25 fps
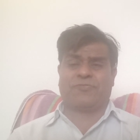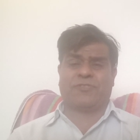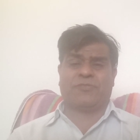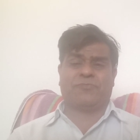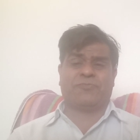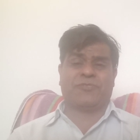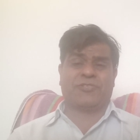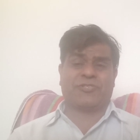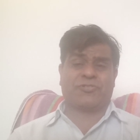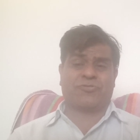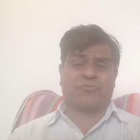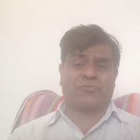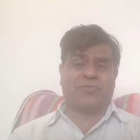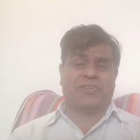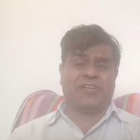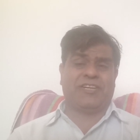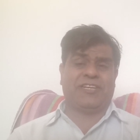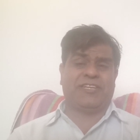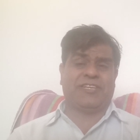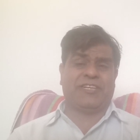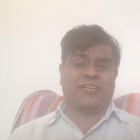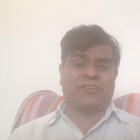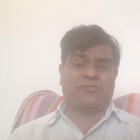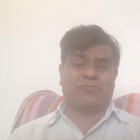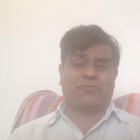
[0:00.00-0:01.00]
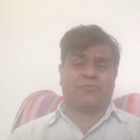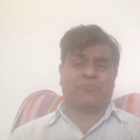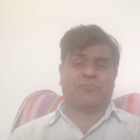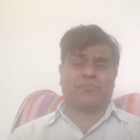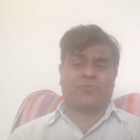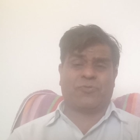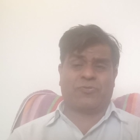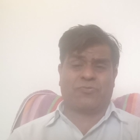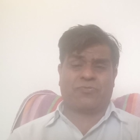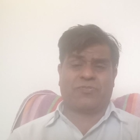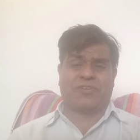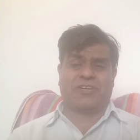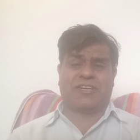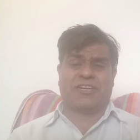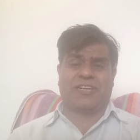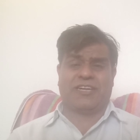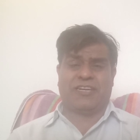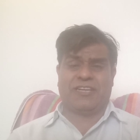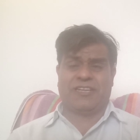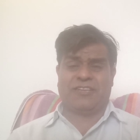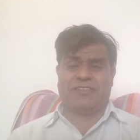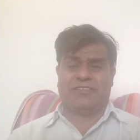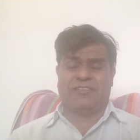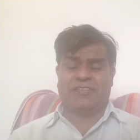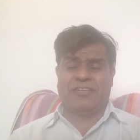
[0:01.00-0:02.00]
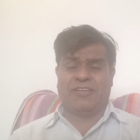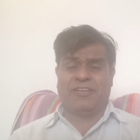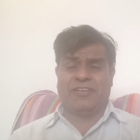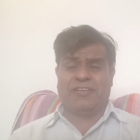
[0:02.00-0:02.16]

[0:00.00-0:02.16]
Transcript: from Australia to Portugal.